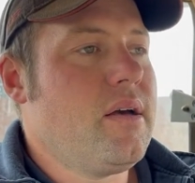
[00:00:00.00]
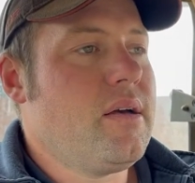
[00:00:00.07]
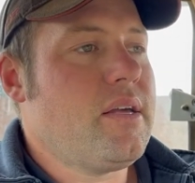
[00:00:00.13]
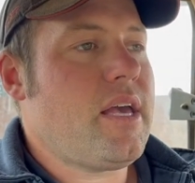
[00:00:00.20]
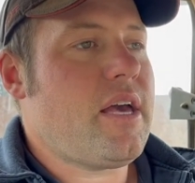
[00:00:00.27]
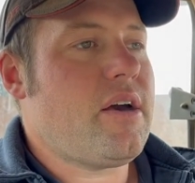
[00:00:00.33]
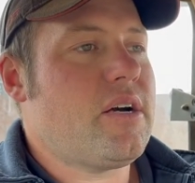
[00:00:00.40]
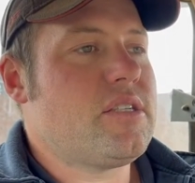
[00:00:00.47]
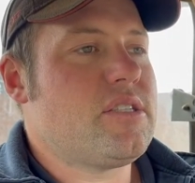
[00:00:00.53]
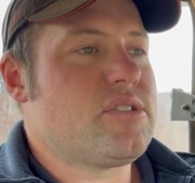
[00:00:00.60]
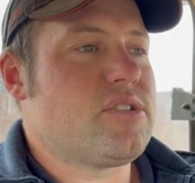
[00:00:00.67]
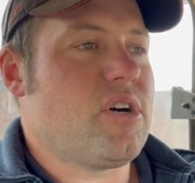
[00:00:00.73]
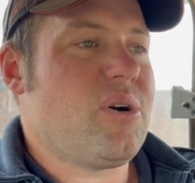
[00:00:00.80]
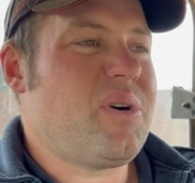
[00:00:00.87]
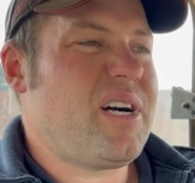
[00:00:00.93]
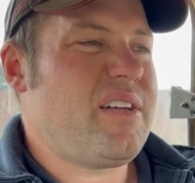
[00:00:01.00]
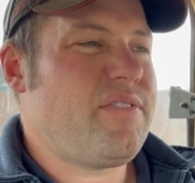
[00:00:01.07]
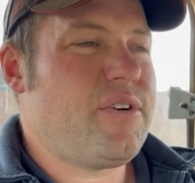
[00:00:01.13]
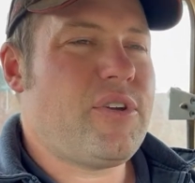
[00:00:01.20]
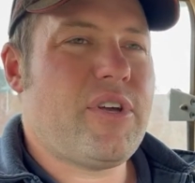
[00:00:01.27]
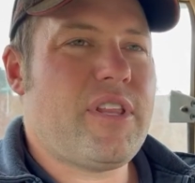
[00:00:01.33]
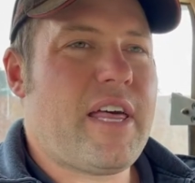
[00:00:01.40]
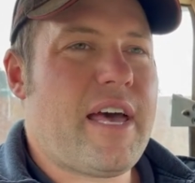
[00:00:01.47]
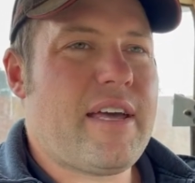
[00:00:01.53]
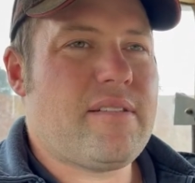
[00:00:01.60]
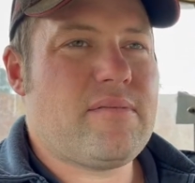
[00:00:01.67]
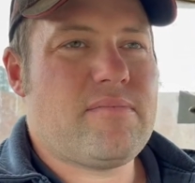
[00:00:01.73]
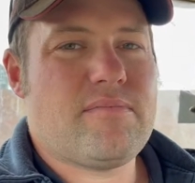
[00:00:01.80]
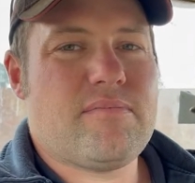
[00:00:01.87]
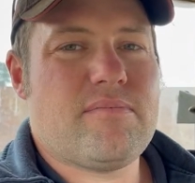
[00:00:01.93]
yeah, I just thought, well, if I do that,
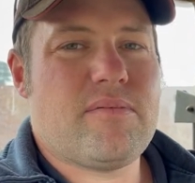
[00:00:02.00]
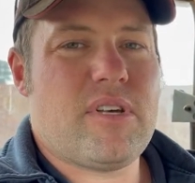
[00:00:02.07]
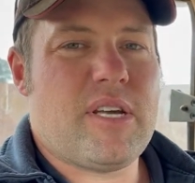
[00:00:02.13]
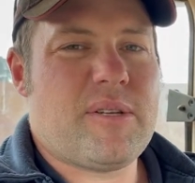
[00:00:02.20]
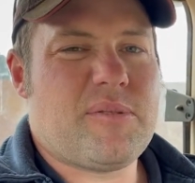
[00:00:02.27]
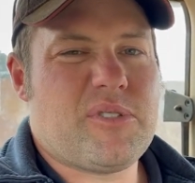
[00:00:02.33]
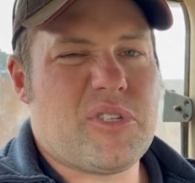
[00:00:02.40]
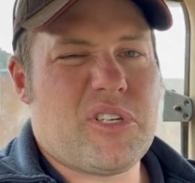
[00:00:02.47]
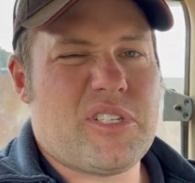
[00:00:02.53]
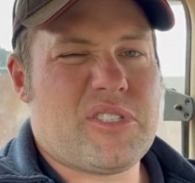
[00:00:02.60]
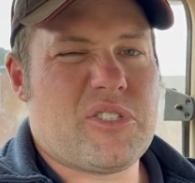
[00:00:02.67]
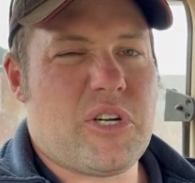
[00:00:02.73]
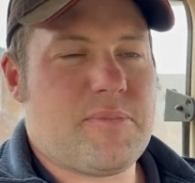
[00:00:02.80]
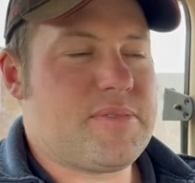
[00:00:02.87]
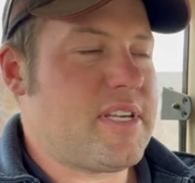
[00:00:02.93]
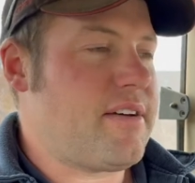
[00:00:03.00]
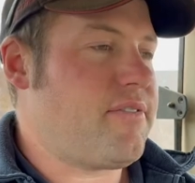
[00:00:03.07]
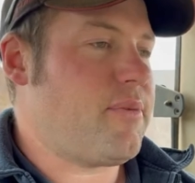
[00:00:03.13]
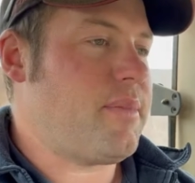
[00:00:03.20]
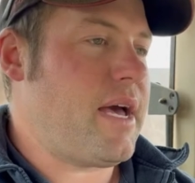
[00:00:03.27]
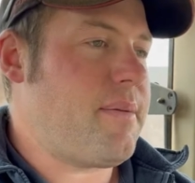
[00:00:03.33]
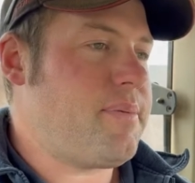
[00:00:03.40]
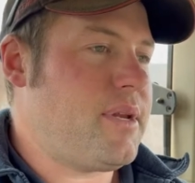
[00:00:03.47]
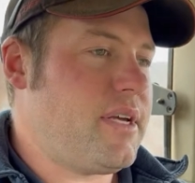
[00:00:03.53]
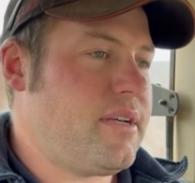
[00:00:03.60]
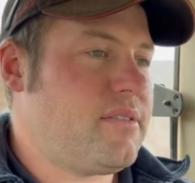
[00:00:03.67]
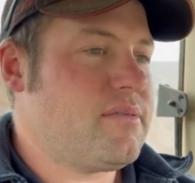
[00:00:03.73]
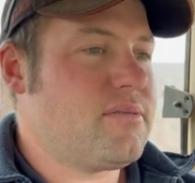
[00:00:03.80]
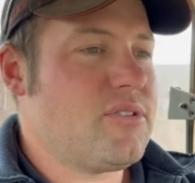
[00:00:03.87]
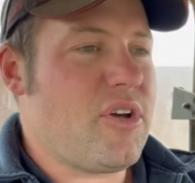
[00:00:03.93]
it sort of stops that from happening.
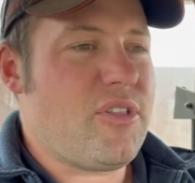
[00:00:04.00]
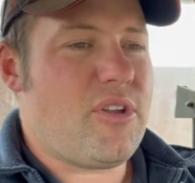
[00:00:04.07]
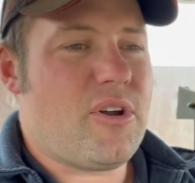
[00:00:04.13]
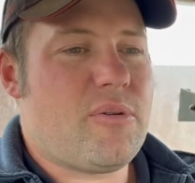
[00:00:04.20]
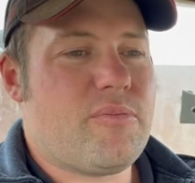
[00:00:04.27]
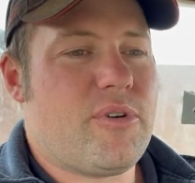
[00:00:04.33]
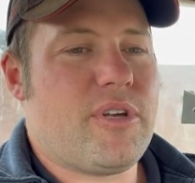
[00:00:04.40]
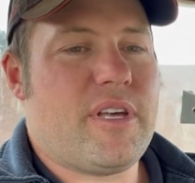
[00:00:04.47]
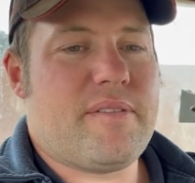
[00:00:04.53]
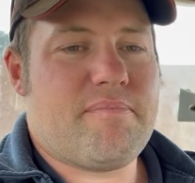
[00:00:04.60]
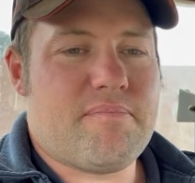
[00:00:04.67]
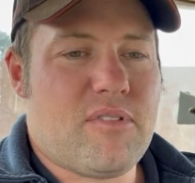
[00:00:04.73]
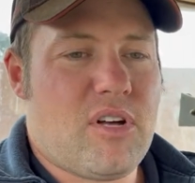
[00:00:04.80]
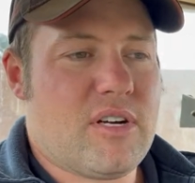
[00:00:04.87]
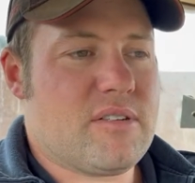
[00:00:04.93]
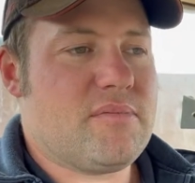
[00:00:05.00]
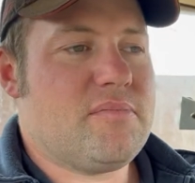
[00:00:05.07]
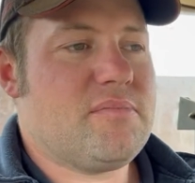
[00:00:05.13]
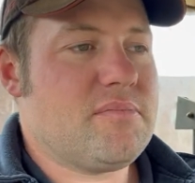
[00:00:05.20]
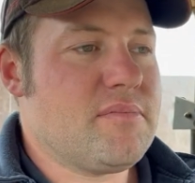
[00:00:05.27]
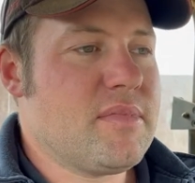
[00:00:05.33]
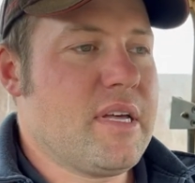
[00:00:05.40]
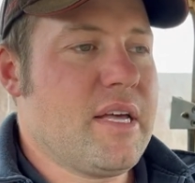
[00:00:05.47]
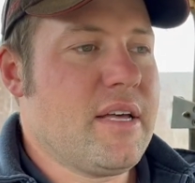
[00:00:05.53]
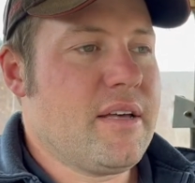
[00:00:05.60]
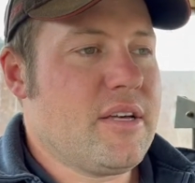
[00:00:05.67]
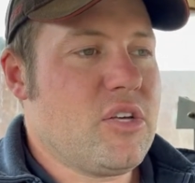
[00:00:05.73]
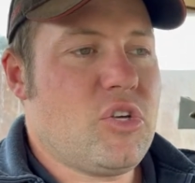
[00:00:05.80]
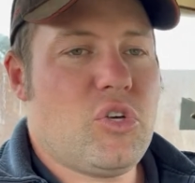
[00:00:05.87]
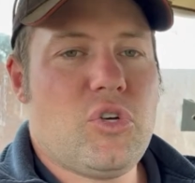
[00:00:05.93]
Not that I'm really like
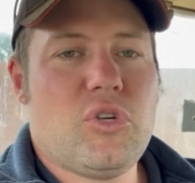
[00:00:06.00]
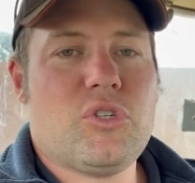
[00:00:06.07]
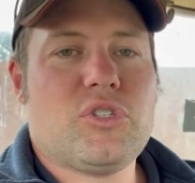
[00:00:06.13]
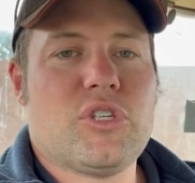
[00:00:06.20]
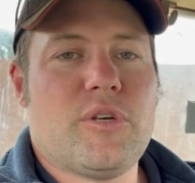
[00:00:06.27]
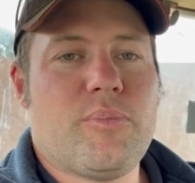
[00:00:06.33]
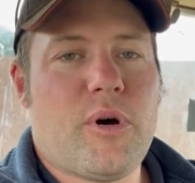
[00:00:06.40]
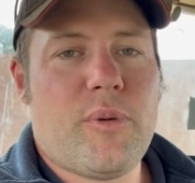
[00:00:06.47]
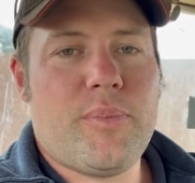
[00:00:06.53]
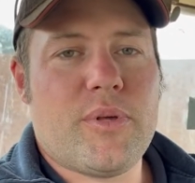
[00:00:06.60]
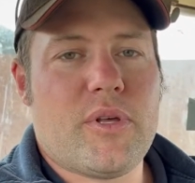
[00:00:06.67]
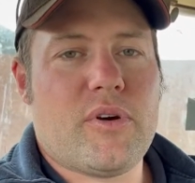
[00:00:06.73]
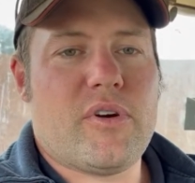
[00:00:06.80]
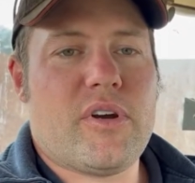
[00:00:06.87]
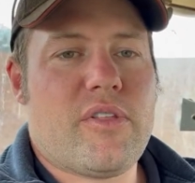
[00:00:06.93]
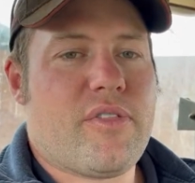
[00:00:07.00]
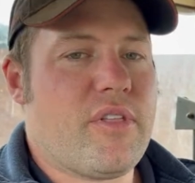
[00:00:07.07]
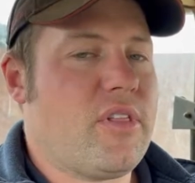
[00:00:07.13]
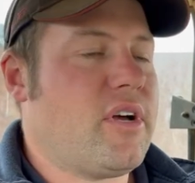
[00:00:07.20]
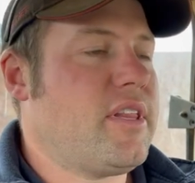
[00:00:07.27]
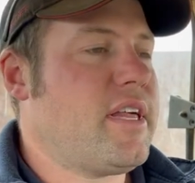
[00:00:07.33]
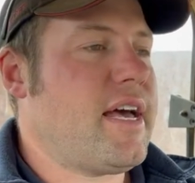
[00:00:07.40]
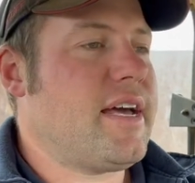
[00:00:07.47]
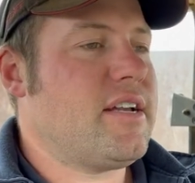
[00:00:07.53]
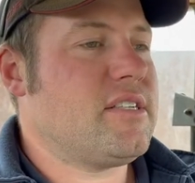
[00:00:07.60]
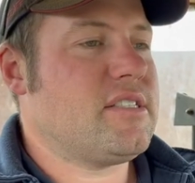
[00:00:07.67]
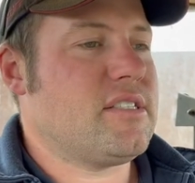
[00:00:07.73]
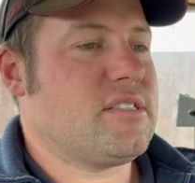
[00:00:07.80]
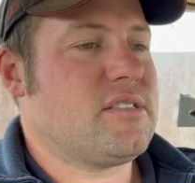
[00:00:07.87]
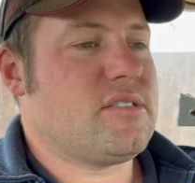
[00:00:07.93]
hugely popular or anything like that. I
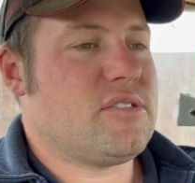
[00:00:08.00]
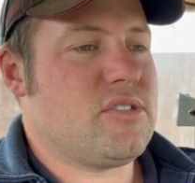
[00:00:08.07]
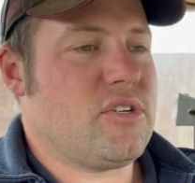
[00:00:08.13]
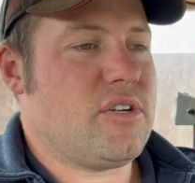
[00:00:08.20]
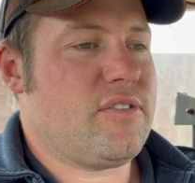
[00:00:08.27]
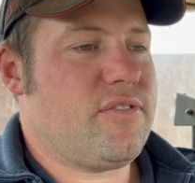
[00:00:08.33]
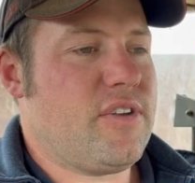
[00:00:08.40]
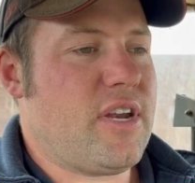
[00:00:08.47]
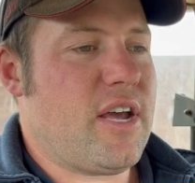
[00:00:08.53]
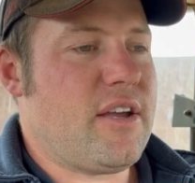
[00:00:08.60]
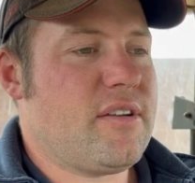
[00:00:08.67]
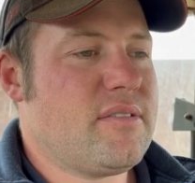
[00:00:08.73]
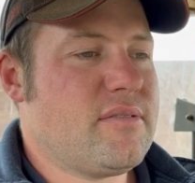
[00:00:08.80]
just sort of, you know,